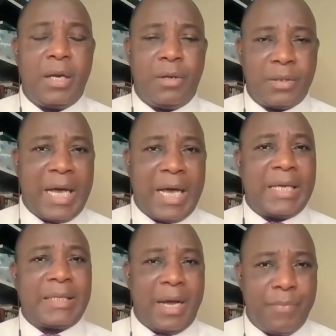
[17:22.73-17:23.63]
Those
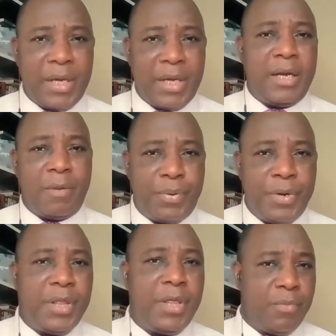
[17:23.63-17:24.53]
guys are making a
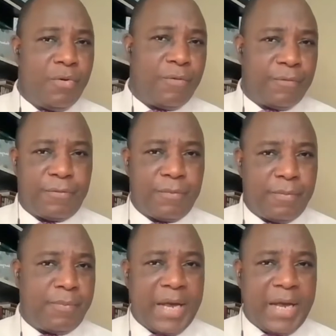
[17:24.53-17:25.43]
pretty move,
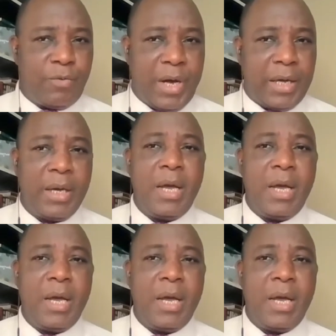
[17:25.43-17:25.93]
by the way.